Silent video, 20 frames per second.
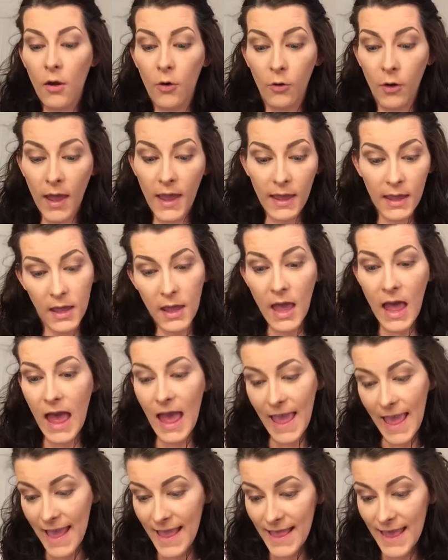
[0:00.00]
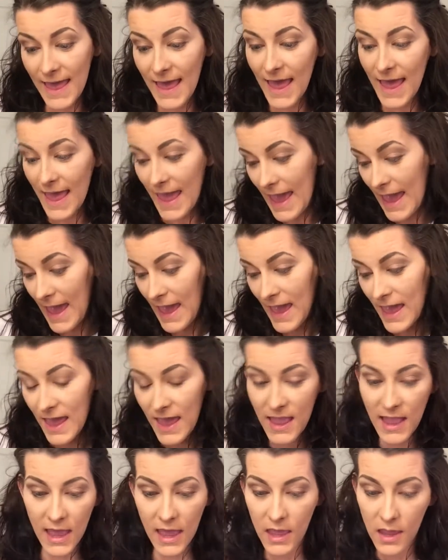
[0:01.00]
Okay. I hate it. I
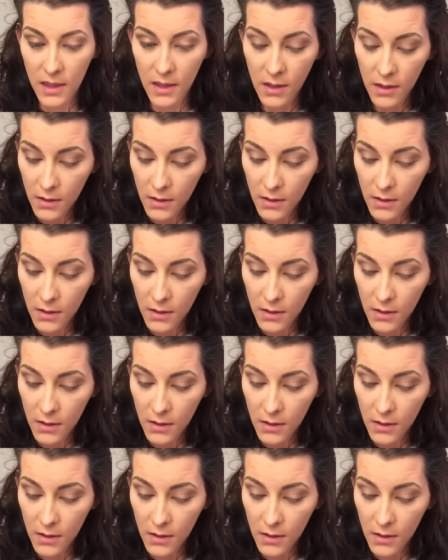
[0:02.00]
hate it.